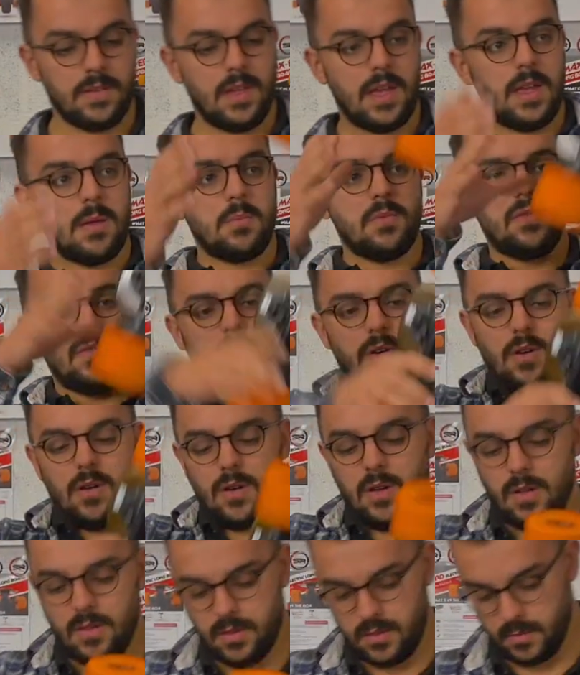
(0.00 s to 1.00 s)
same
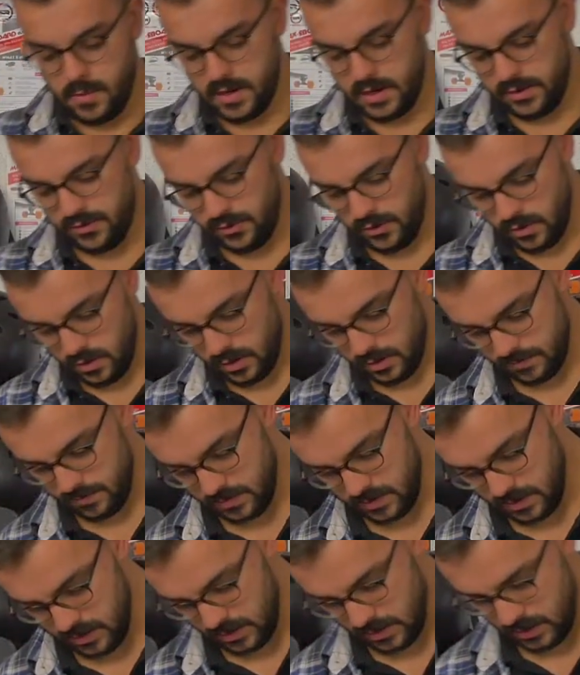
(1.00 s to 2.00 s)
for the rear truck.
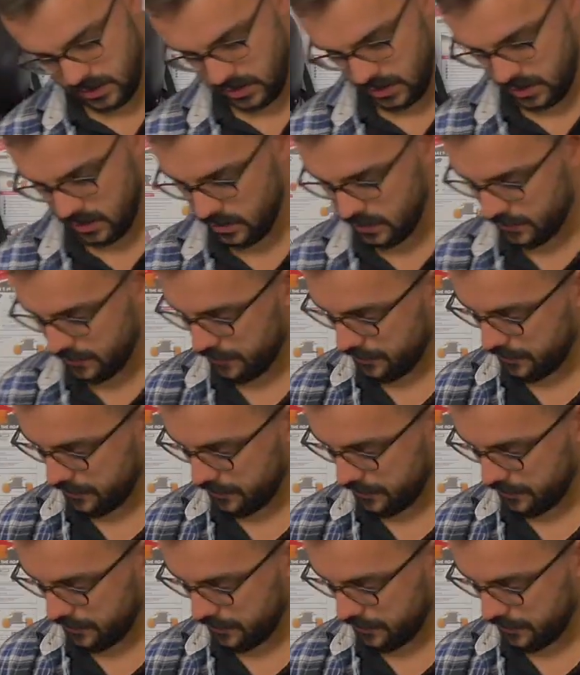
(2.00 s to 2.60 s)
And